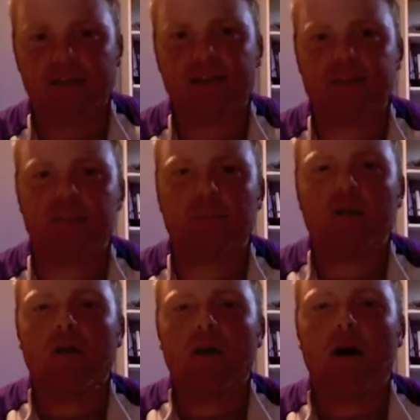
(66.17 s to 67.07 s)
ask him
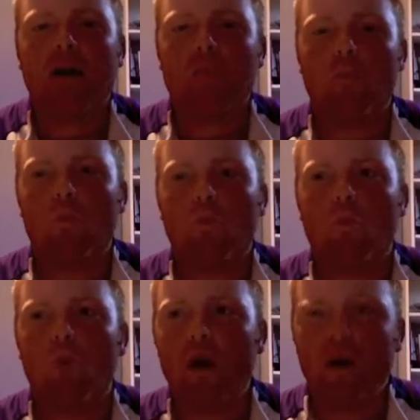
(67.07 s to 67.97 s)

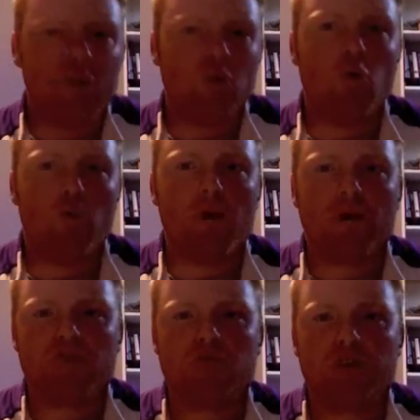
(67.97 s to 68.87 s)
what he knew
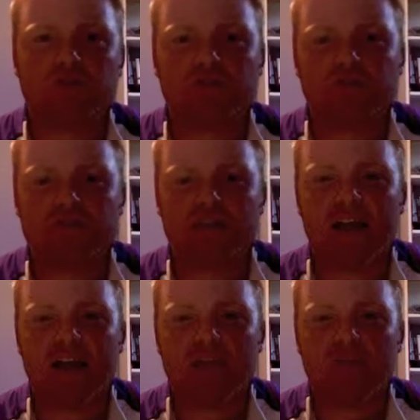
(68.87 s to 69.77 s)
about instructional
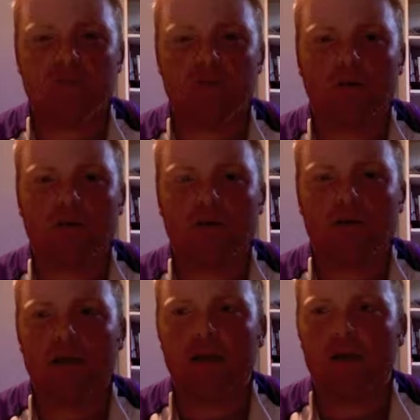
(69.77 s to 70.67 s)
design so far,
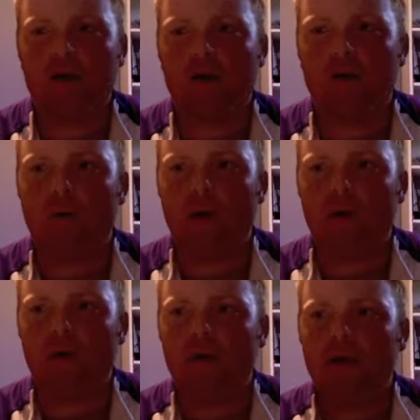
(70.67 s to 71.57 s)

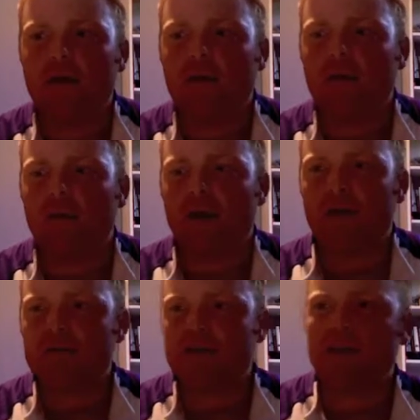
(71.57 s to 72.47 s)
already. And
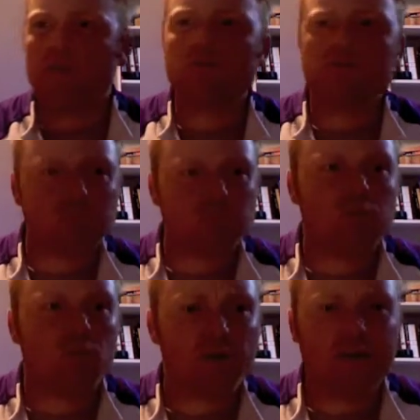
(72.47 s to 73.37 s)
obviously he was
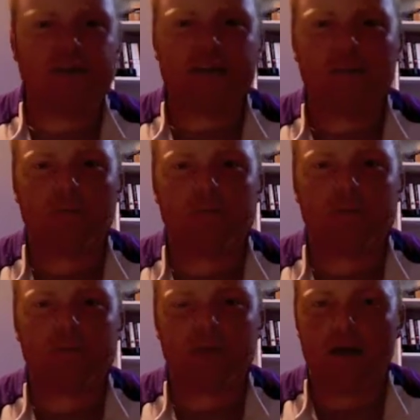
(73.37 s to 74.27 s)
pretty on top of
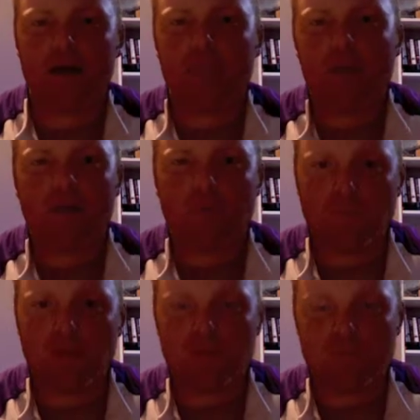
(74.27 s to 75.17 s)
things. He
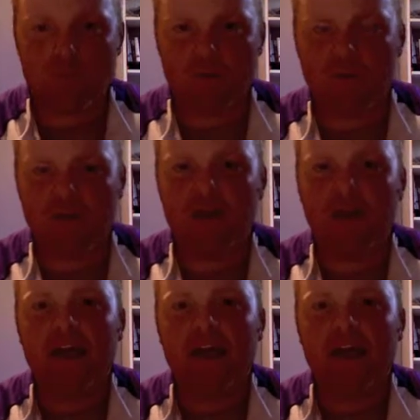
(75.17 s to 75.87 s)
probably knows more than me.